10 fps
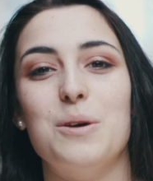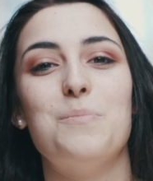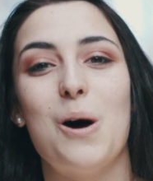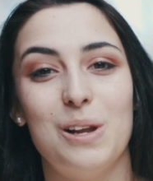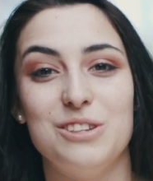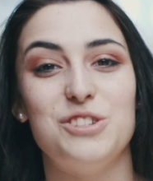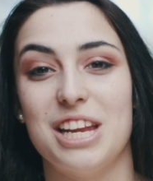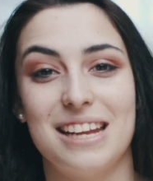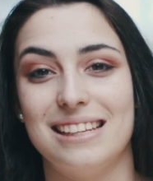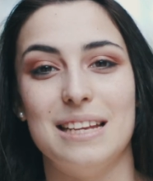
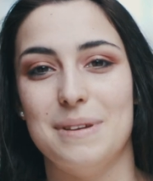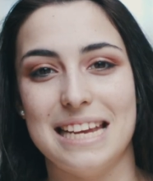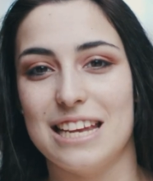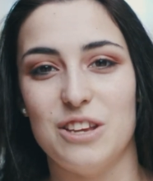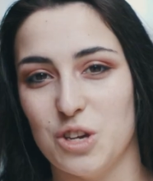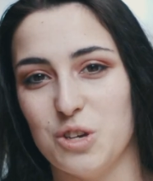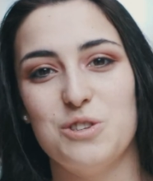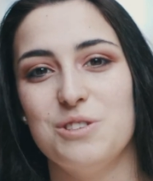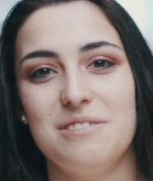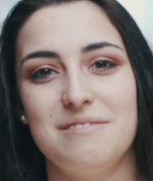unapologetically being
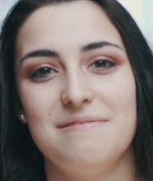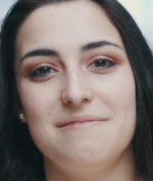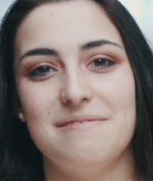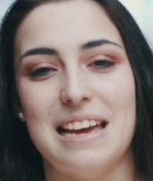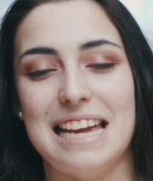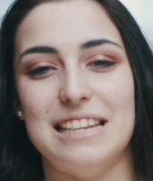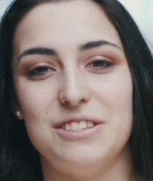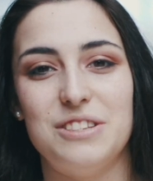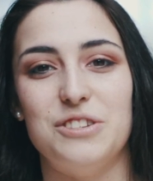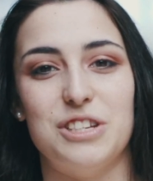you
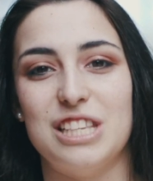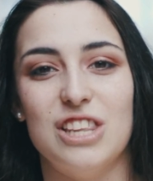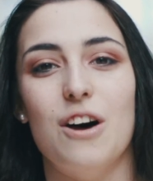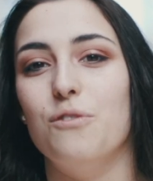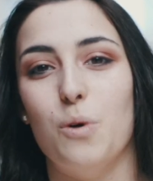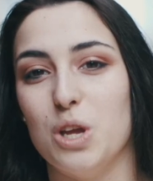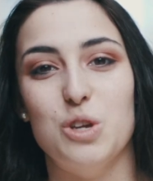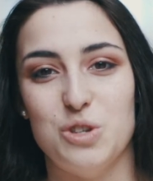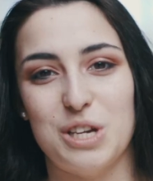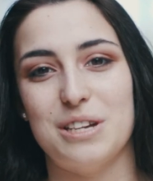and to just love what
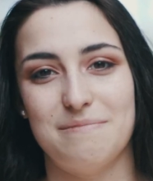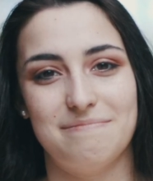you do.